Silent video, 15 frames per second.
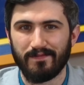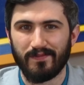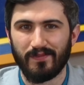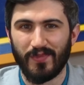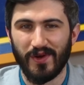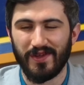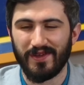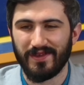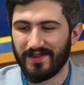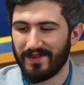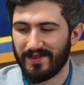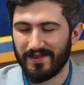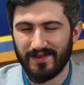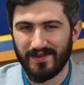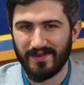But
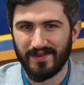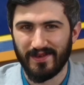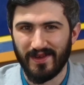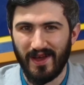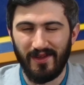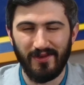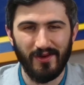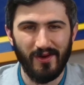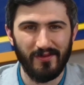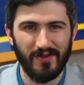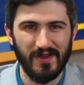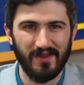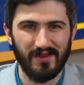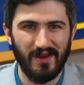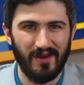I don't know if
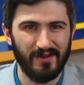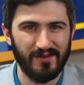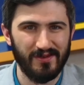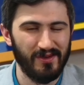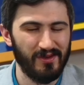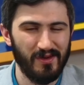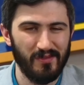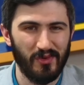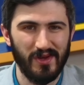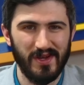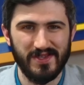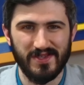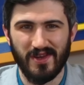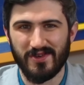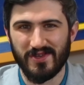the
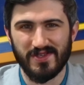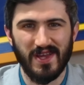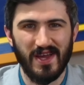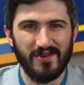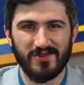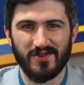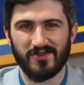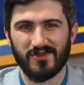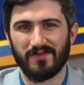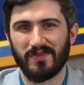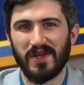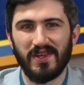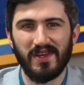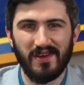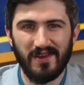employees there just not use social
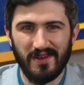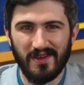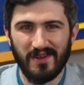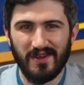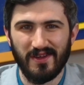media?